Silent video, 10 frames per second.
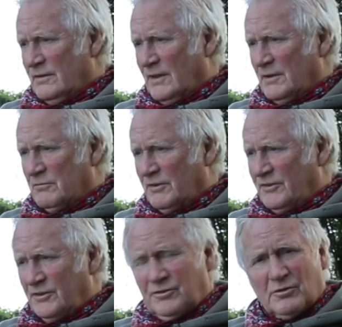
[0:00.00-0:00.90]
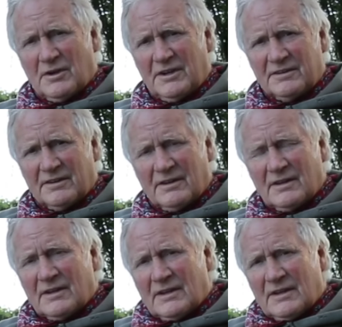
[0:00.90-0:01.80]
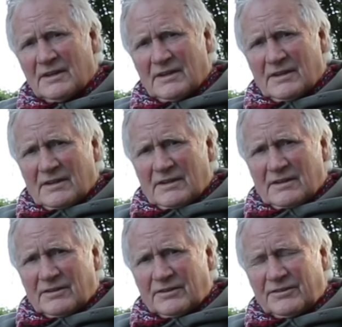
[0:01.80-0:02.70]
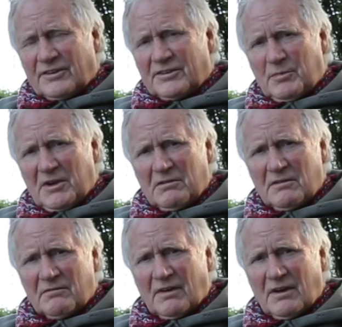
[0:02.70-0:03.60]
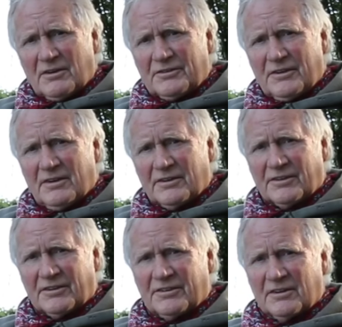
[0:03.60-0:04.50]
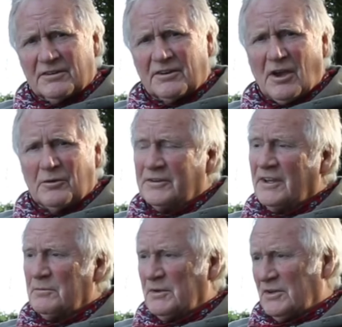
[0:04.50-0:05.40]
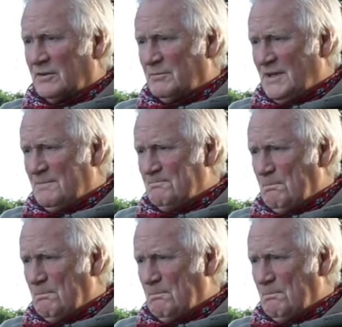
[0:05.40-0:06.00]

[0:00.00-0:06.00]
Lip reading: That residual heat is disappearing fast as the sun's going down behind me.